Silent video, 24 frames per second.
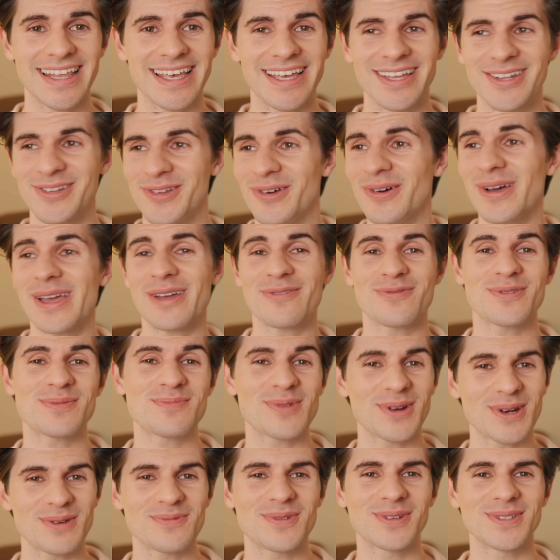that not
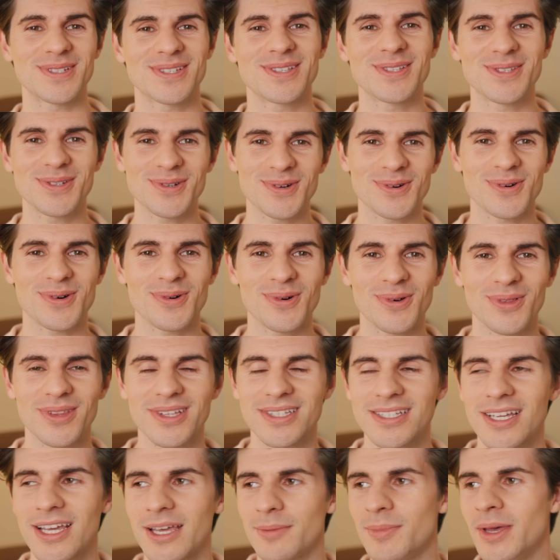everybody wants to talk all the
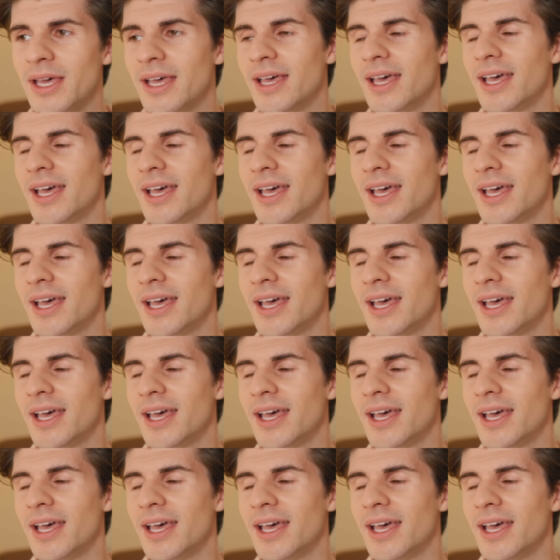time.